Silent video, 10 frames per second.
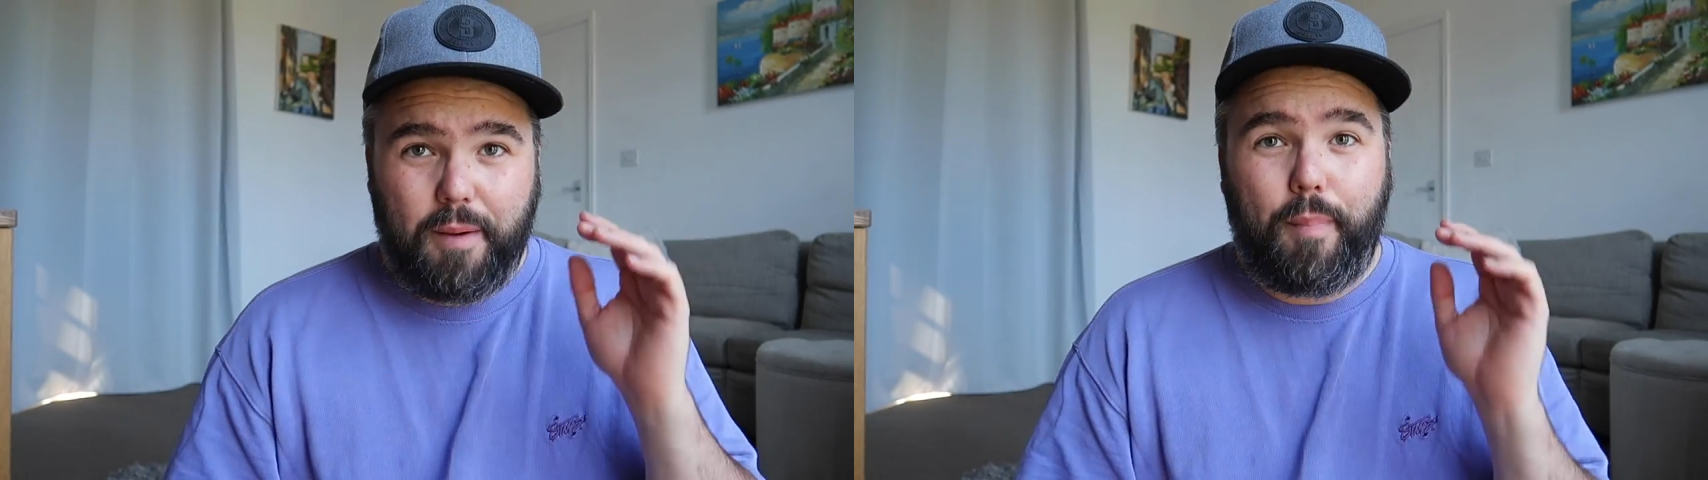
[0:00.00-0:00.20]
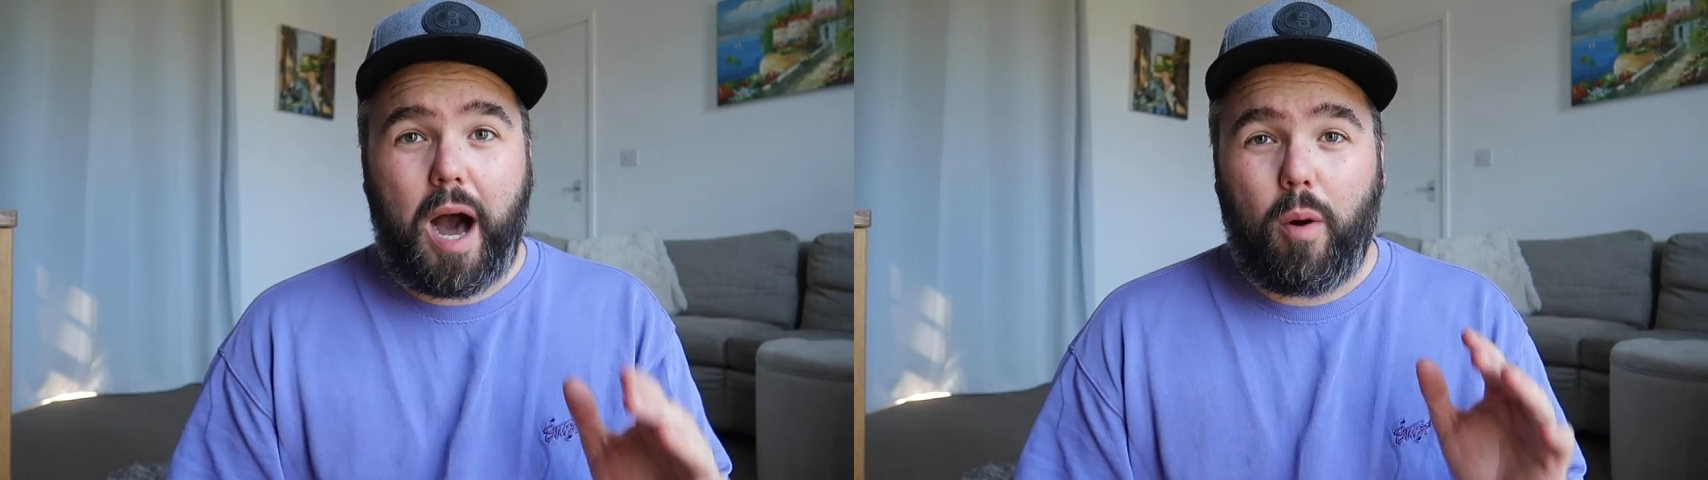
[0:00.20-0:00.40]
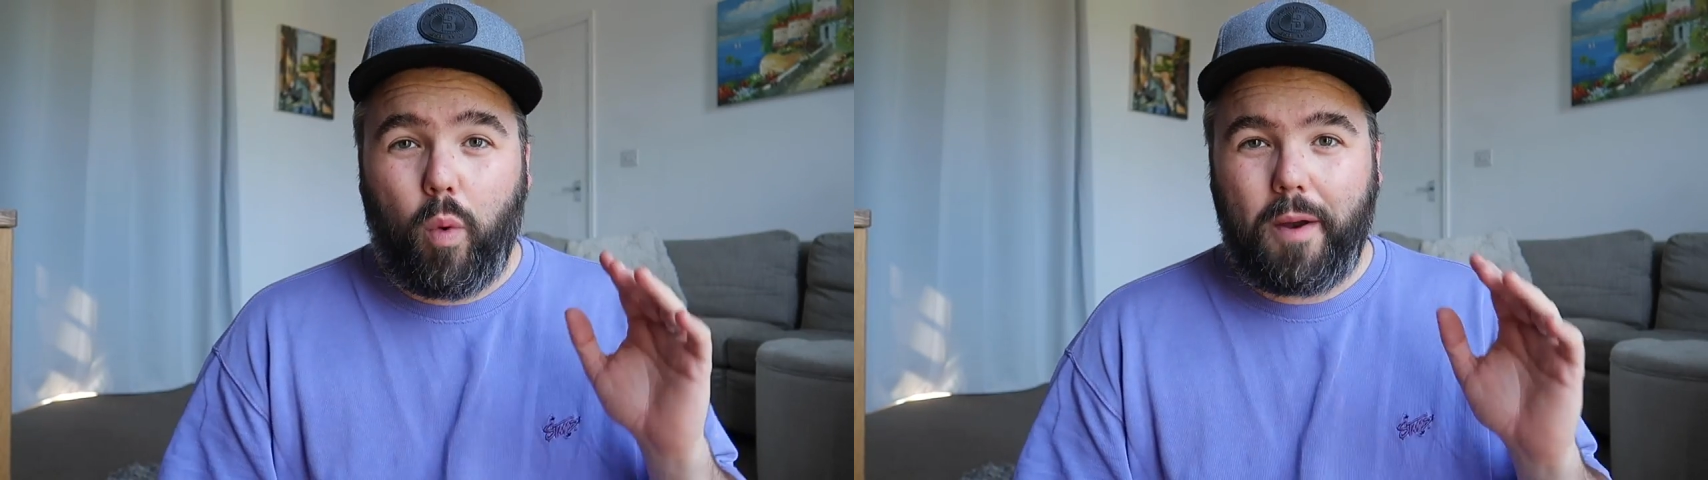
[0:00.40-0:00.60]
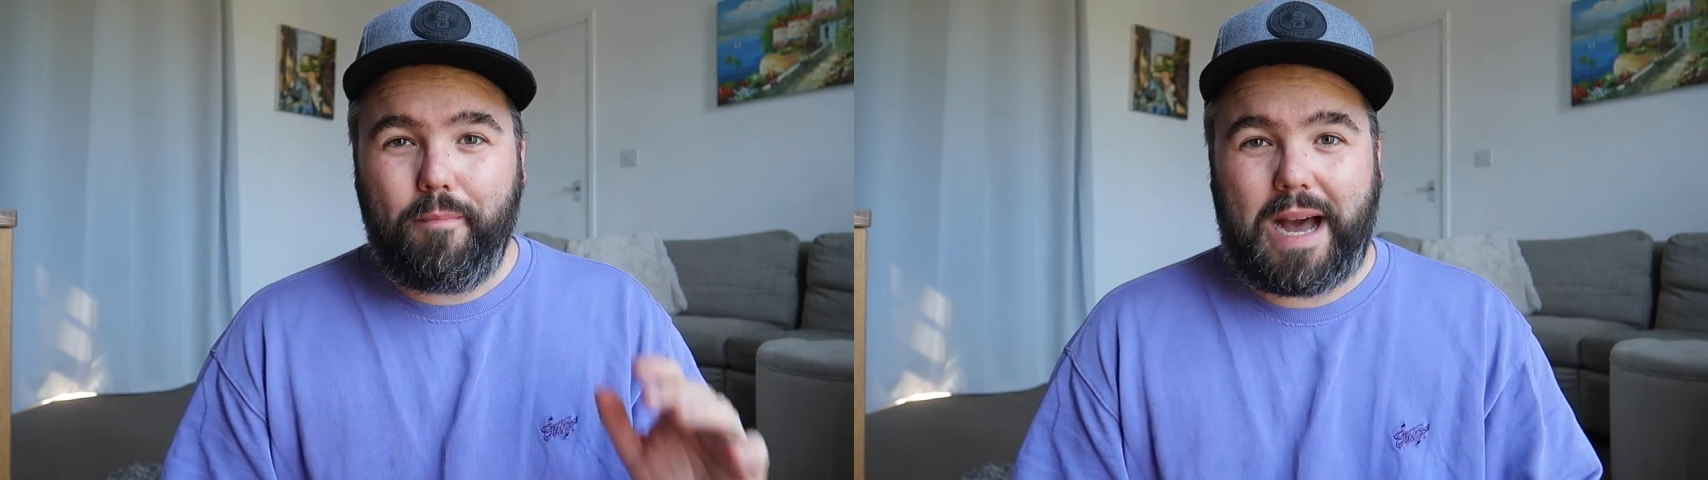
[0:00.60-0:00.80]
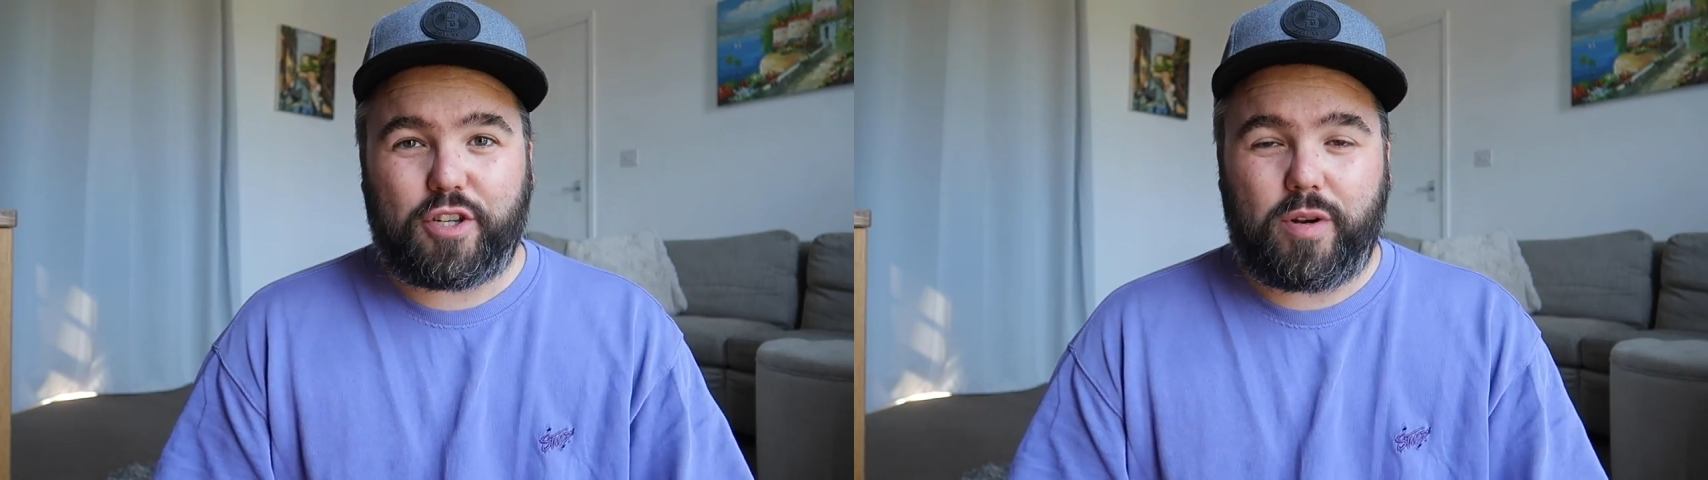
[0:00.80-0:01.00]
But one
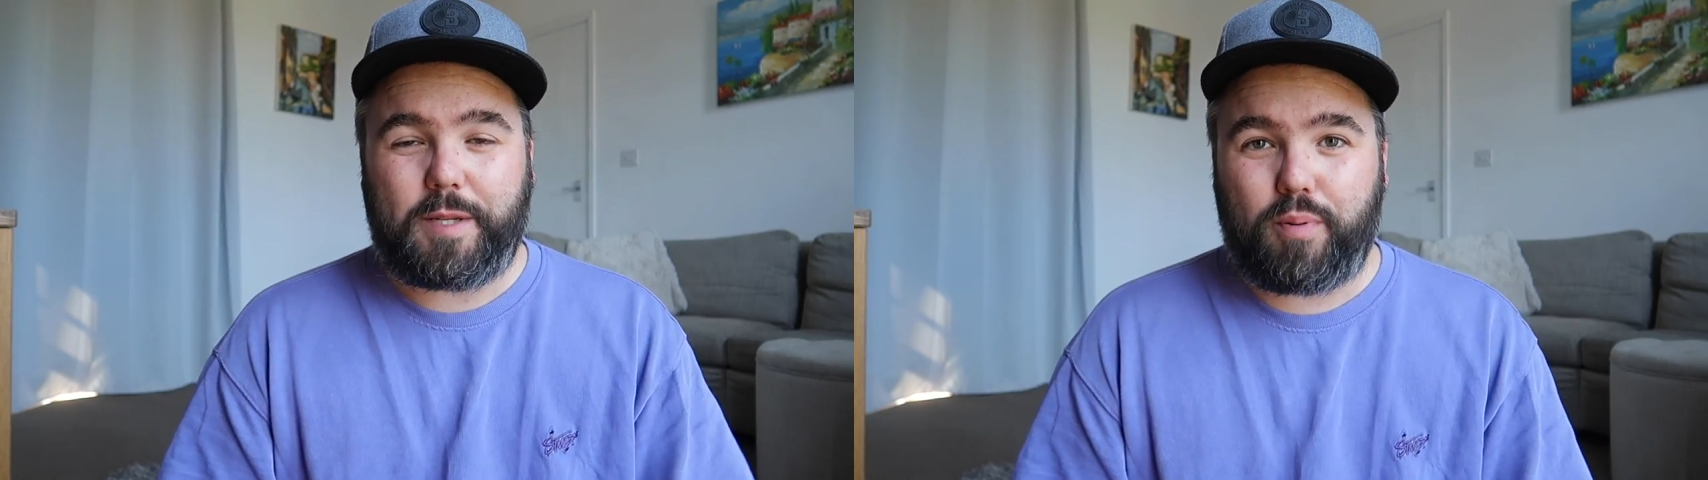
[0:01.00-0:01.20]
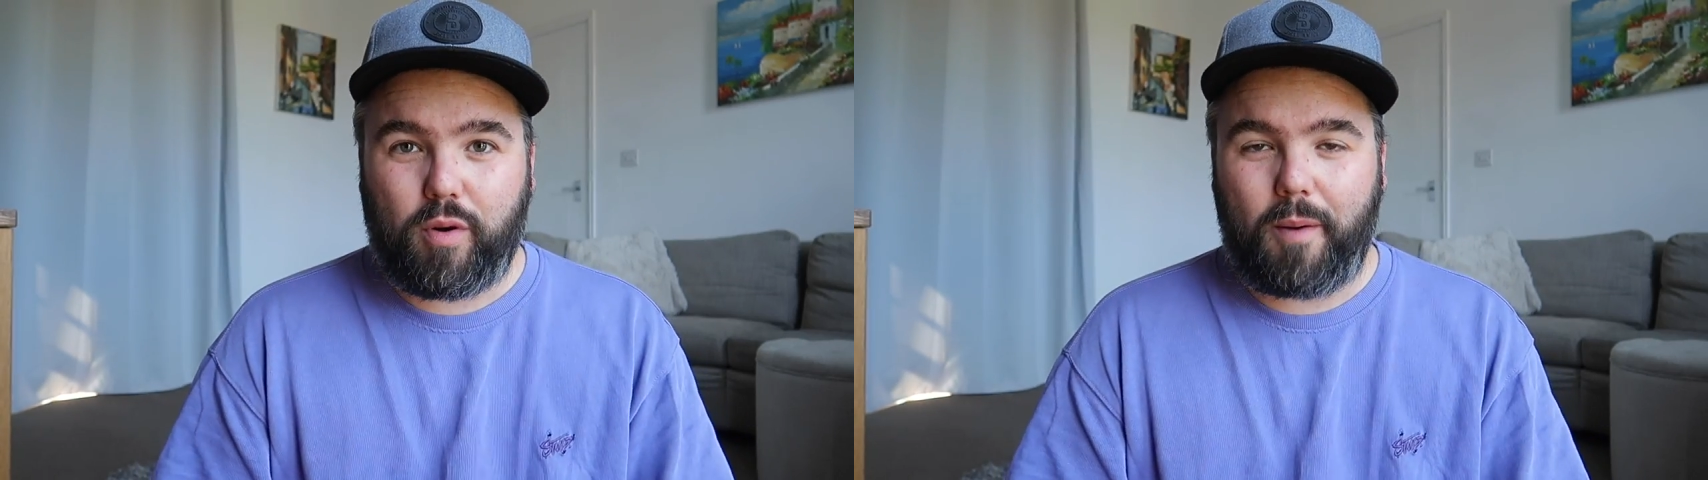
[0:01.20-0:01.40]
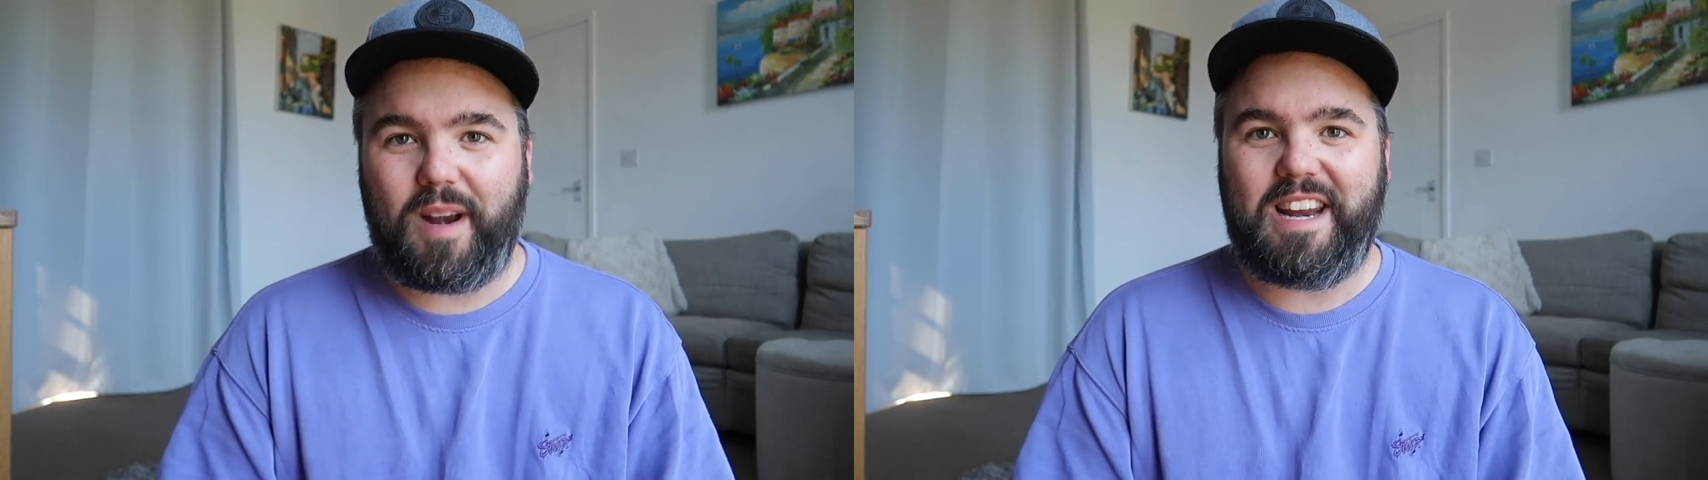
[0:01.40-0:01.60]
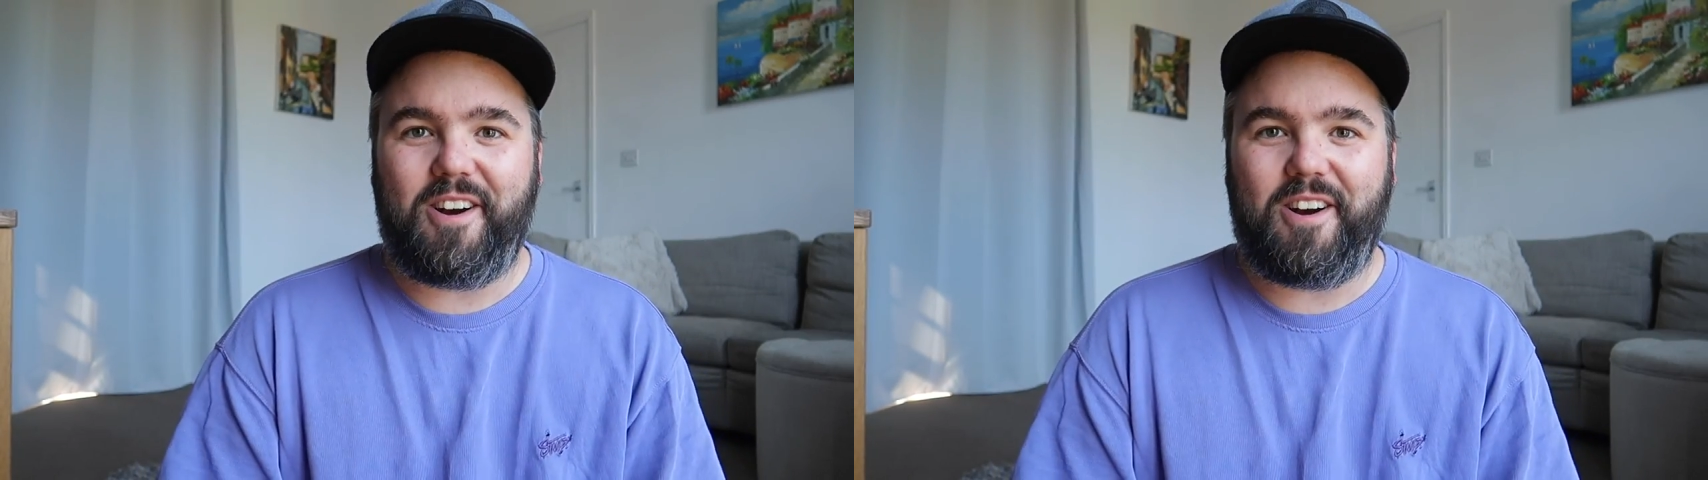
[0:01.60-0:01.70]
battery's probably